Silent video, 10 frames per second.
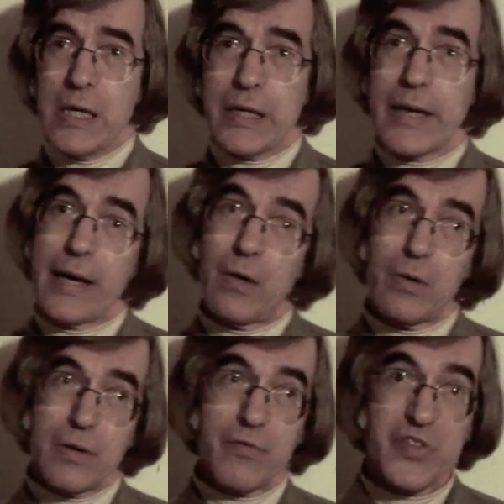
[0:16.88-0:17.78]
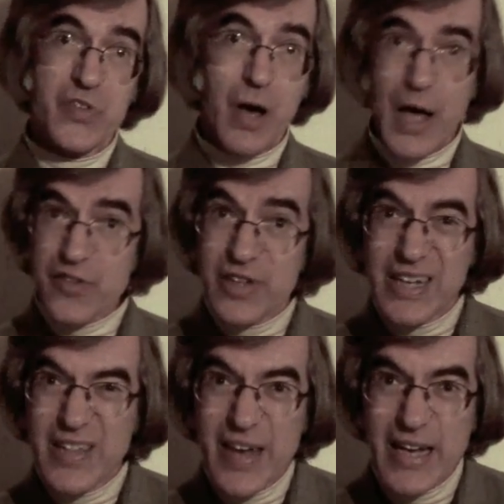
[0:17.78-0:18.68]
Now,
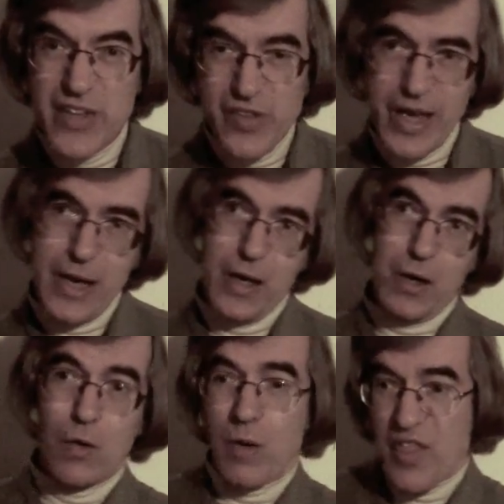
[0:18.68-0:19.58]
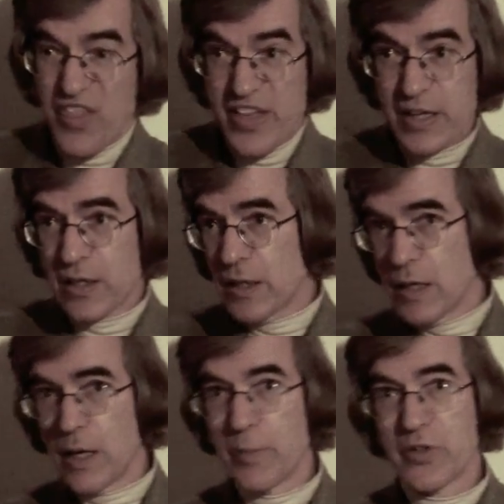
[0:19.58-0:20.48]
viscosity, that is how thick
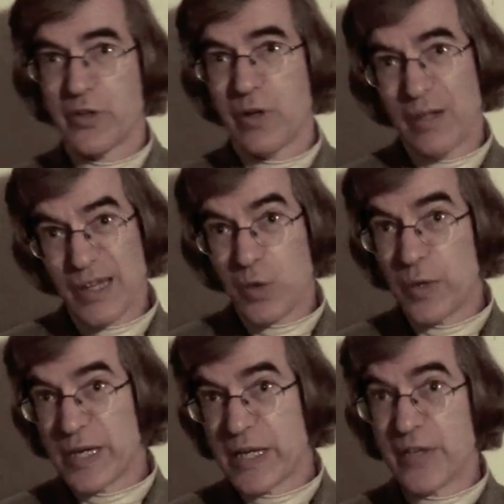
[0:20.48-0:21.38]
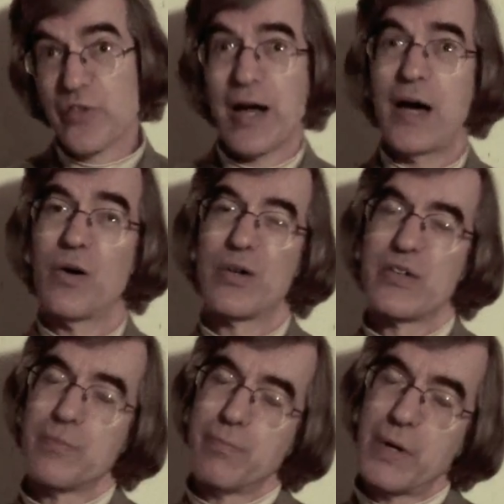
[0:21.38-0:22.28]
a liquid is, or how
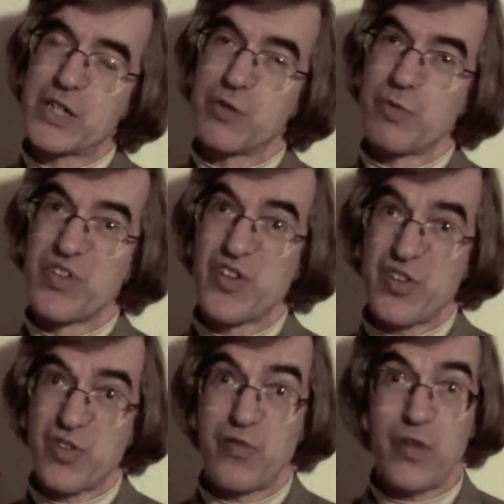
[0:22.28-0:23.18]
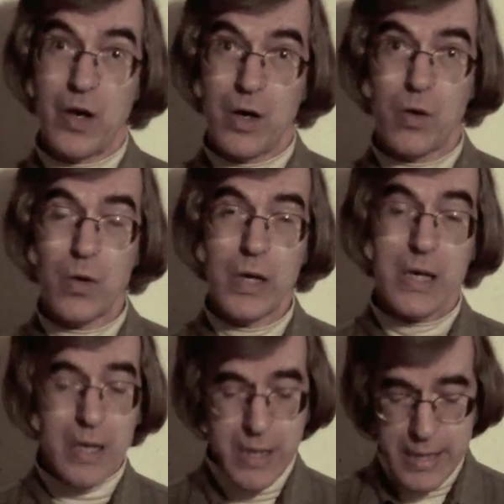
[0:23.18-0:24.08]
much it resists flow,
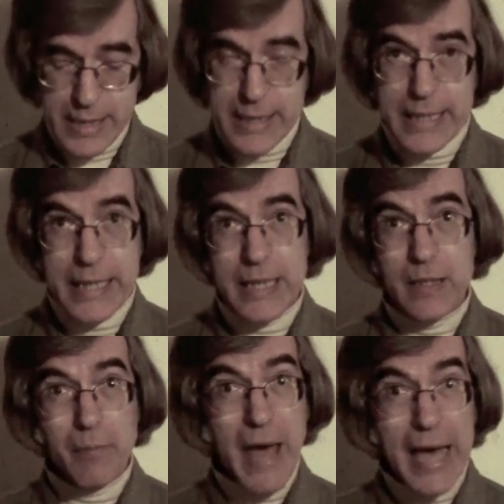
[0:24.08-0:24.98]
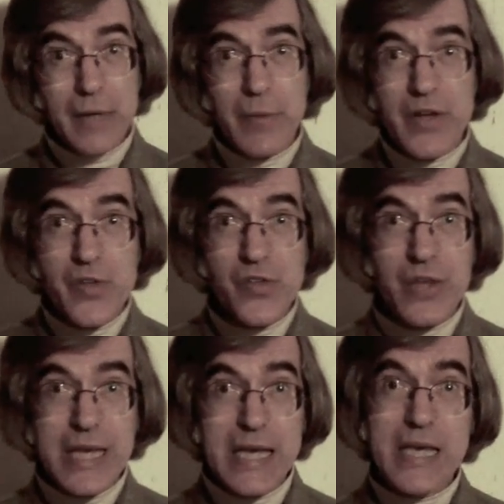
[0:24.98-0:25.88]
in
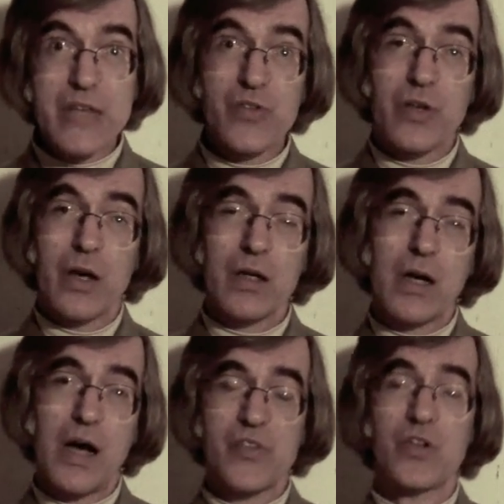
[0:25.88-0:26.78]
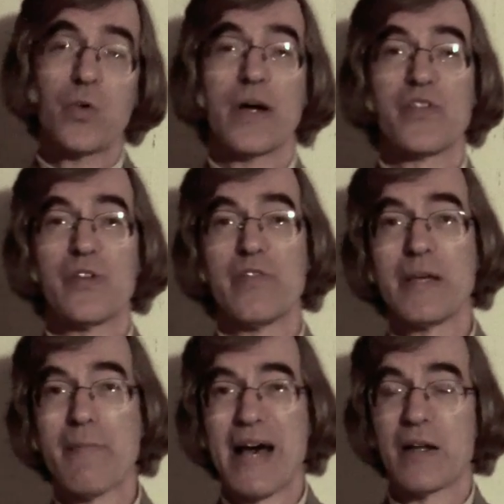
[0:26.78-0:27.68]
magmas is a consequence of the
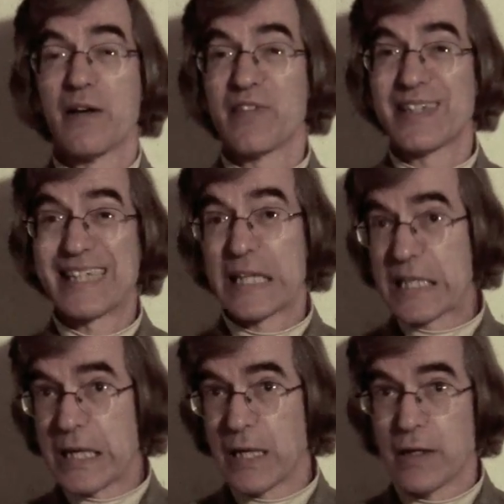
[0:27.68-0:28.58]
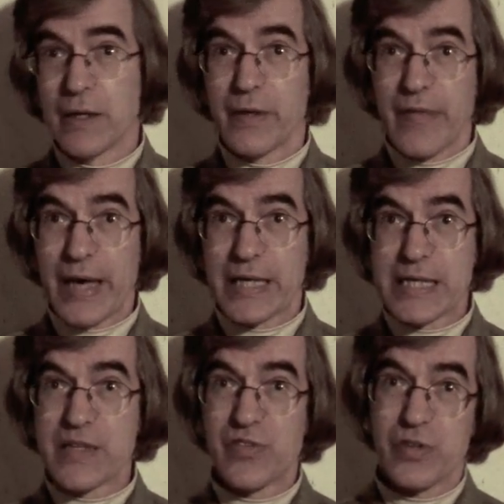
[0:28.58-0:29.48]
amount of silica that
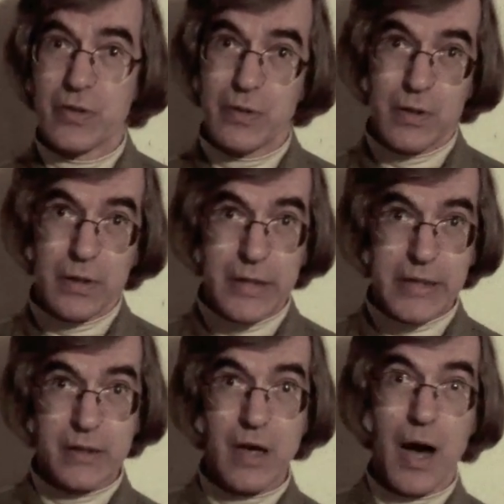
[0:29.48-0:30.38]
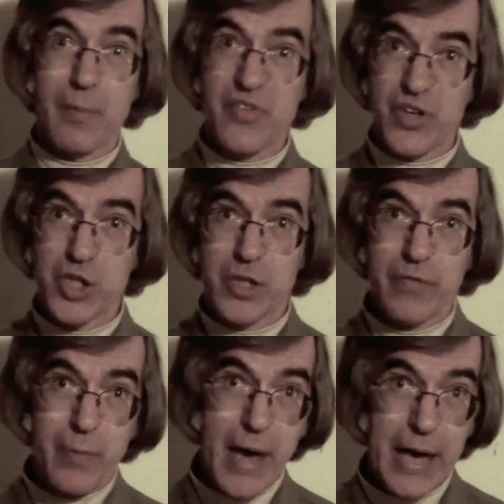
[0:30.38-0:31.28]
is in composition
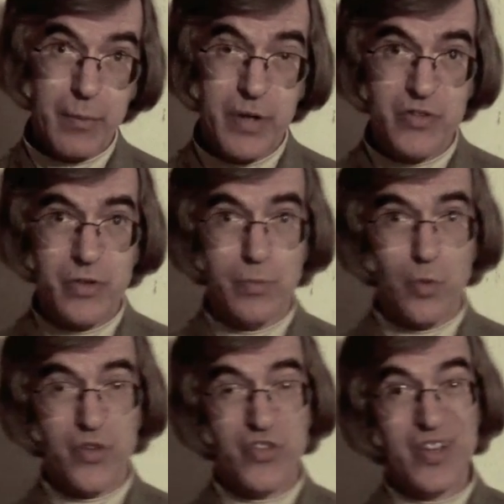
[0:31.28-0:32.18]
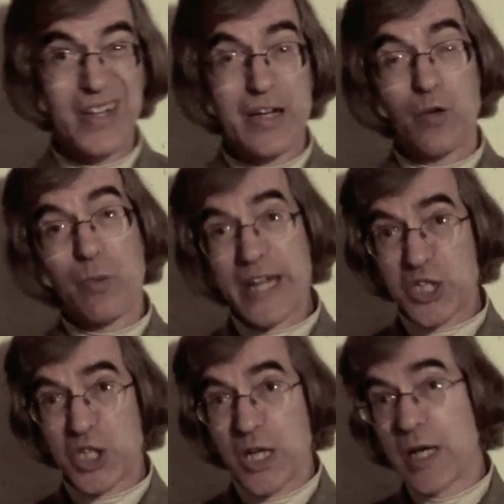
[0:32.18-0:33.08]
of the magma. So the more
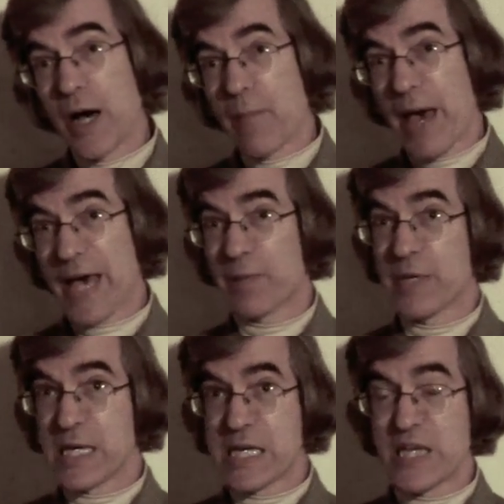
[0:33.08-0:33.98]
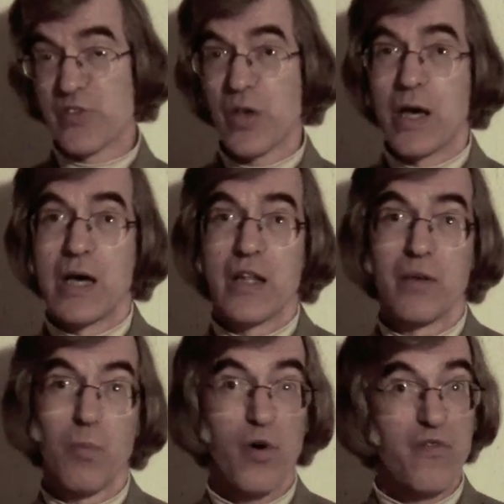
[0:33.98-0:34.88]
silica-rich a magma is, the
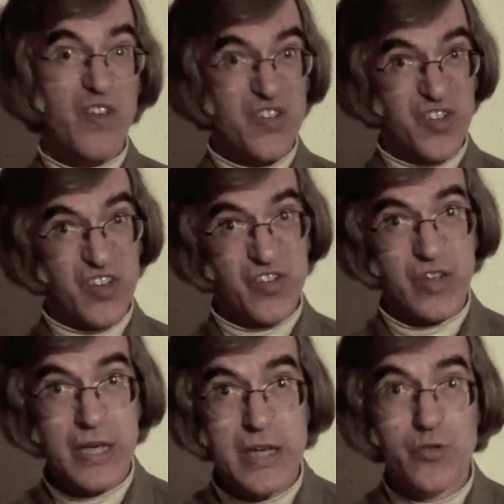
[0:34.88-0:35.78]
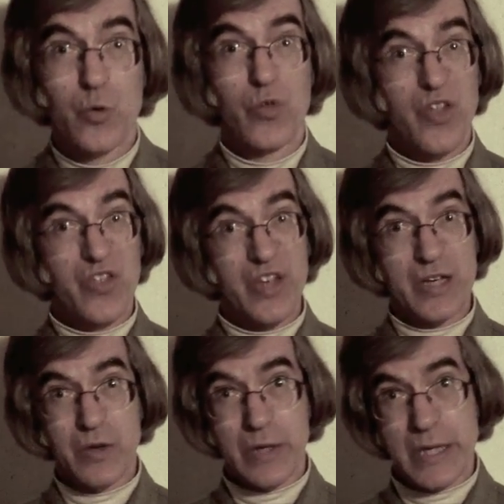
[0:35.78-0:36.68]
more viscous it is, or the
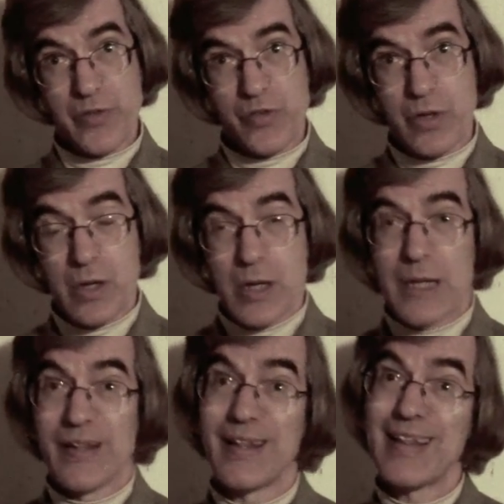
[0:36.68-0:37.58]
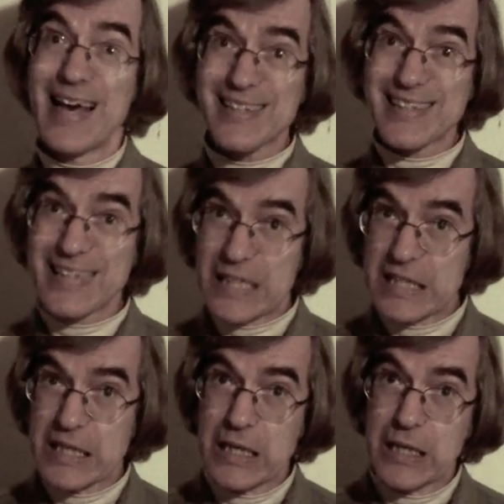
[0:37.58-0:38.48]
thicker it is. The less
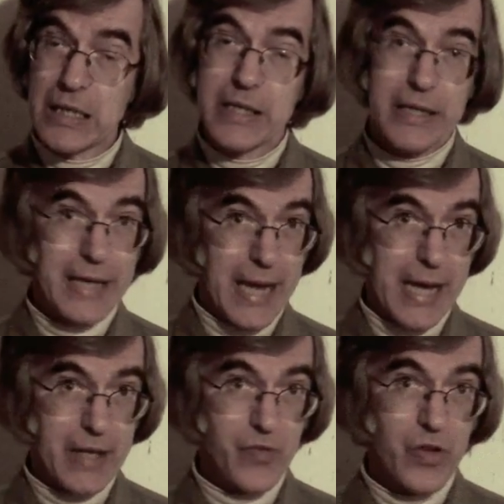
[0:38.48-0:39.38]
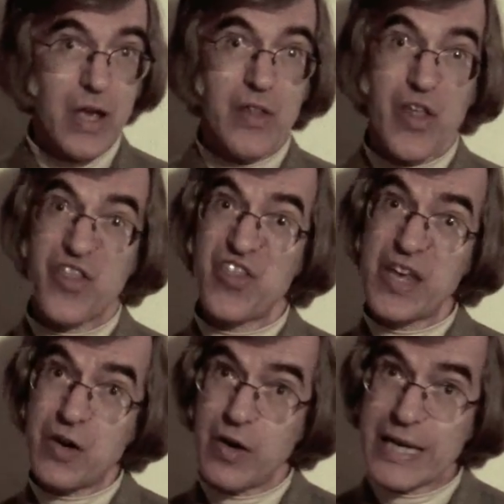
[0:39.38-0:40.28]
silica it has, the
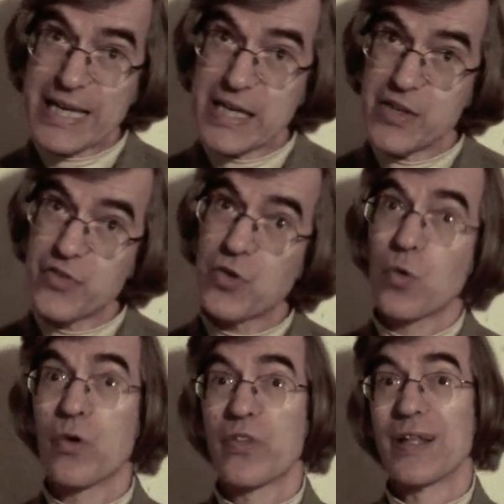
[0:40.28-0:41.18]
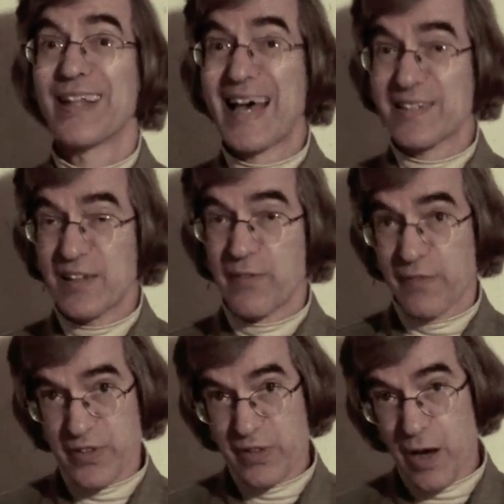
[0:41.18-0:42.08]
thinner it is, or the less
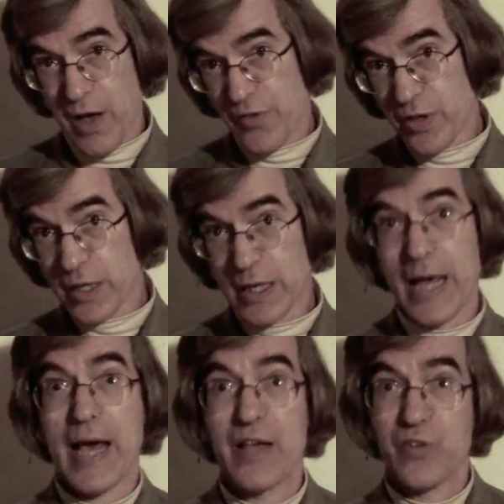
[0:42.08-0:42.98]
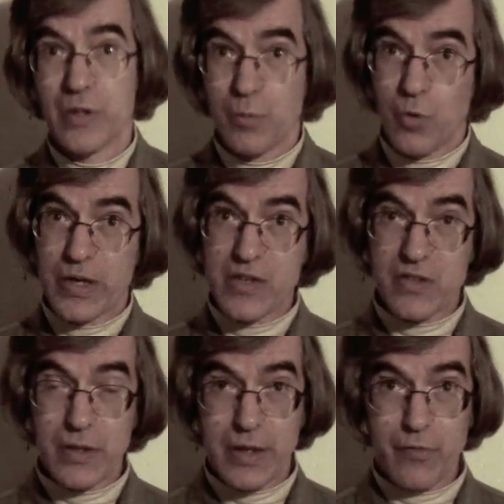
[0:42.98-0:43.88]
viscosity it has, and the more
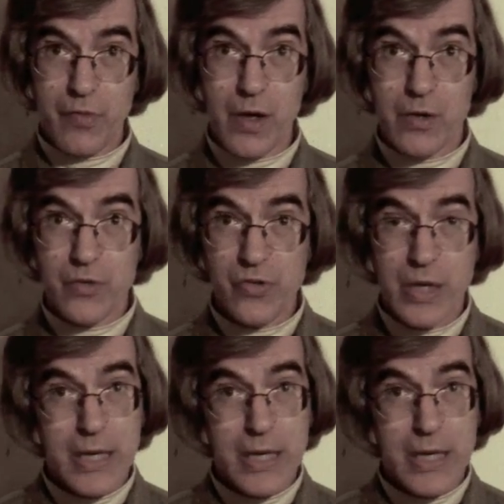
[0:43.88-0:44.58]
easily it flows.